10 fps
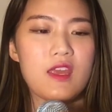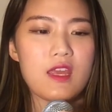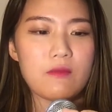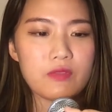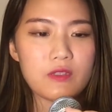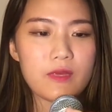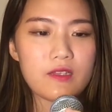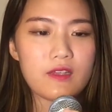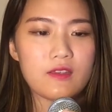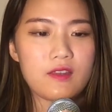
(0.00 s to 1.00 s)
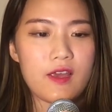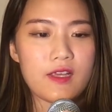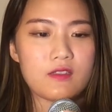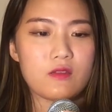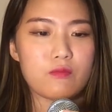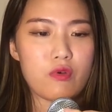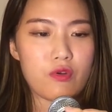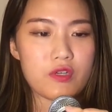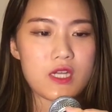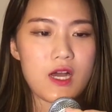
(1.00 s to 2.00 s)
implement and test a
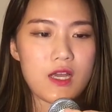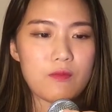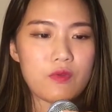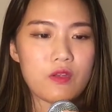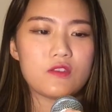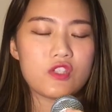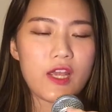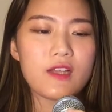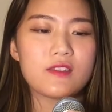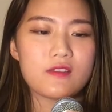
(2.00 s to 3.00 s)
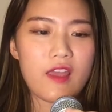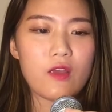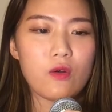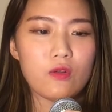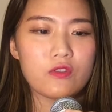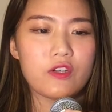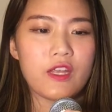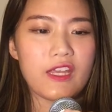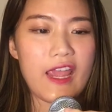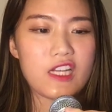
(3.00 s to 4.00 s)
prototype, check stakeholder
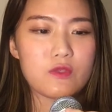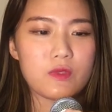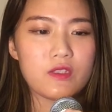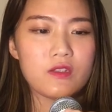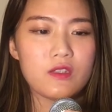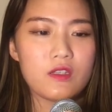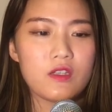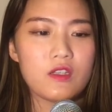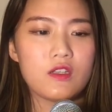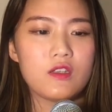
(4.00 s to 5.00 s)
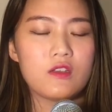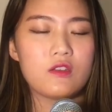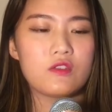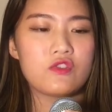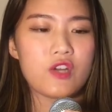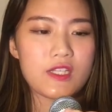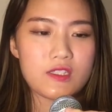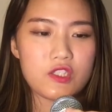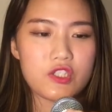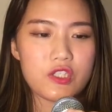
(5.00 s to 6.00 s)
engagement,
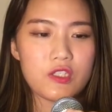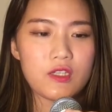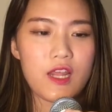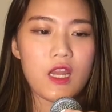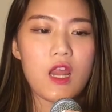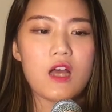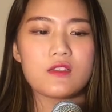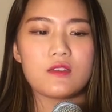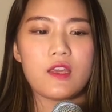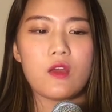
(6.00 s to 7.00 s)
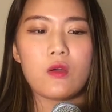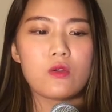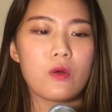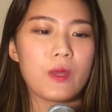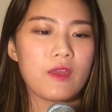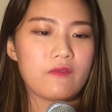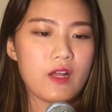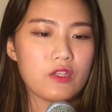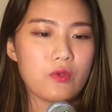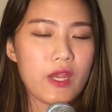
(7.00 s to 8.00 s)
transition, and lastly, ongoing
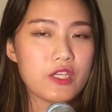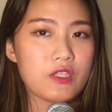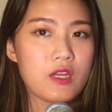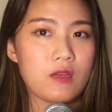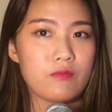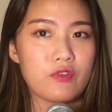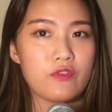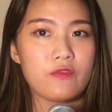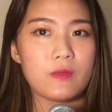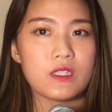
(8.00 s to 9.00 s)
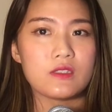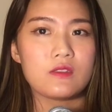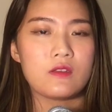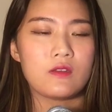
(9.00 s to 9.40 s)
evaluation and improvement.